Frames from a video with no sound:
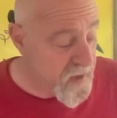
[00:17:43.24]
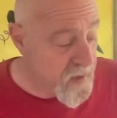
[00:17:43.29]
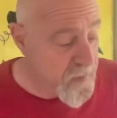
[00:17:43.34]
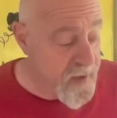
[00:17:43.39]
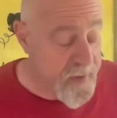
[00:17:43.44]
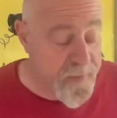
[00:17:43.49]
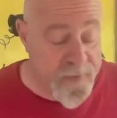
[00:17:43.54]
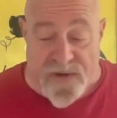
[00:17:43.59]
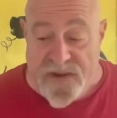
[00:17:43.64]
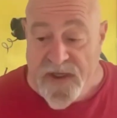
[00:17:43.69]

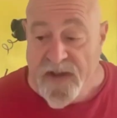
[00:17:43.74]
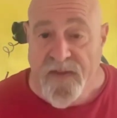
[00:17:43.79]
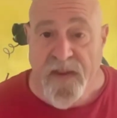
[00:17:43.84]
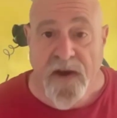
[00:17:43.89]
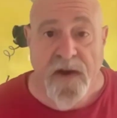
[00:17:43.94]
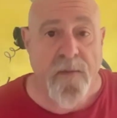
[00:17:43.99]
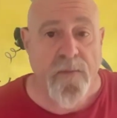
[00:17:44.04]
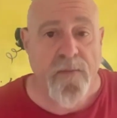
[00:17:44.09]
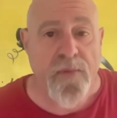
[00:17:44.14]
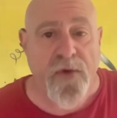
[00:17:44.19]
people saying
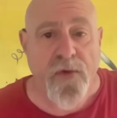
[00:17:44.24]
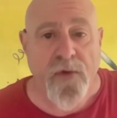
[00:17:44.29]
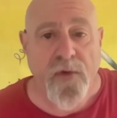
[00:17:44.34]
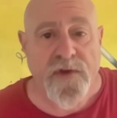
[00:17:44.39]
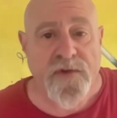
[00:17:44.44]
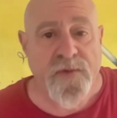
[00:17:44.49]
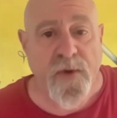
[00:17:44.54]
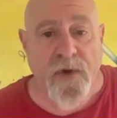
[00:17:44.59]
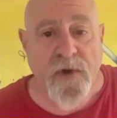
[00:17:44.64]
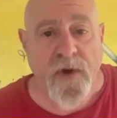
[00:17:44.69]
that
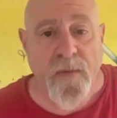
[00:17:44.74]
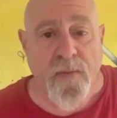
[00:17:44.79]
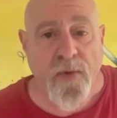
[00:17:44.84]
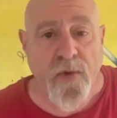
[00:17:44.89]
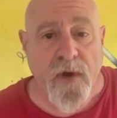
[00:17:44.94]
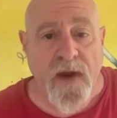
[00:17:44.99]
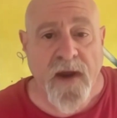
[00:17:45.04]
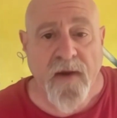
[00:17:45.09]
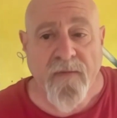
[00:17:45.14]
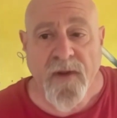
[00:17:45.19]
computers were going to
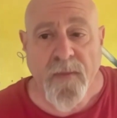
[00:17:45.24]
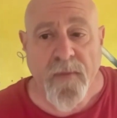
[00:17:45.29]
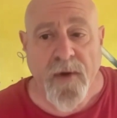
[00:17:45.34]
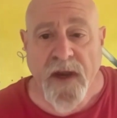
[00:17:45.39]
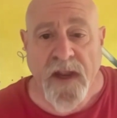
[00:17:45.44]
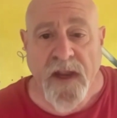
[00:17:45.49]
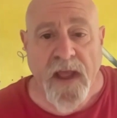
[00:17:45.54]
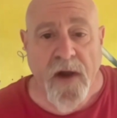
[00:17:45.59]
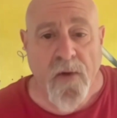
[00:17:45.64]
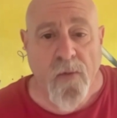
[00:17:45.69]
put
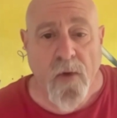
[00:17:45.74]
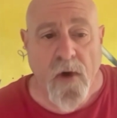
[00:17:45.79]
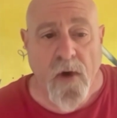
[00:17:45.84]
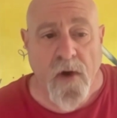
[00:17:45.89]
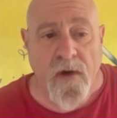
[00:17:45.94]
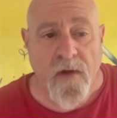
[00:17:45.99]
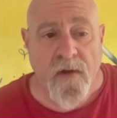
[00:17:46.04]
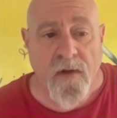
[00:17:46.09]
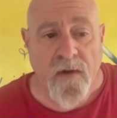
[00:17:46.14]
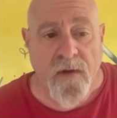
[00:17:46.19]
everybody out of
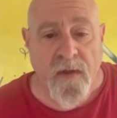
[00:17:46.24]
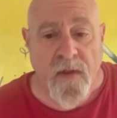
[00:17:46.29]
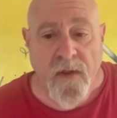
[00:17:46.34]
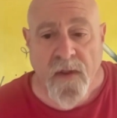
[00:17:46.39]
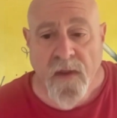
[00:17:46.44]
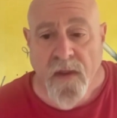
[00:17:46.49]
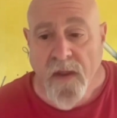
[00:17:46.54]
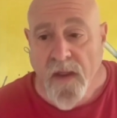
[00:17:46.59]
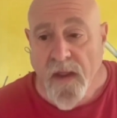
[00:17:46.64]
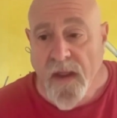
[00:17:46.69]
work.
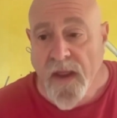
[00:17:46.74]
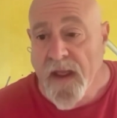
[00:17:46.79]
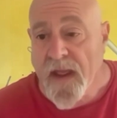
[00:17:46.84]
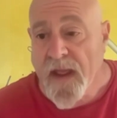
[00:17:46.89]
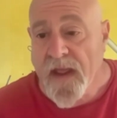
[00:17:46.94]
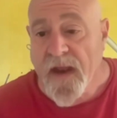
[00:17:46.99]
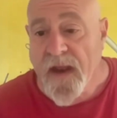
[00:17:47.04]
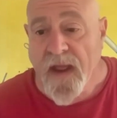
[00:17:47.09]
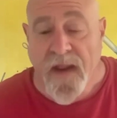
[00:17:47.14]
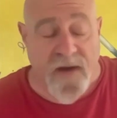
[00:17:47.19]

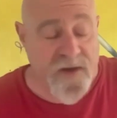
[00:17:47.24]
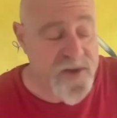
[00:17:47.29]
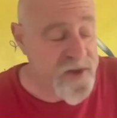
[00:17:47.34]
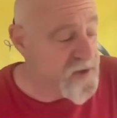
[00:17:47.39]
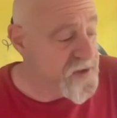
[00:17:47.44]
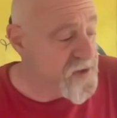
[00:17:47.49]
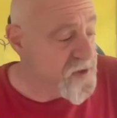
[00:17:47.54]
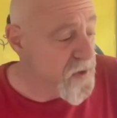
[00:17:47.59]
I just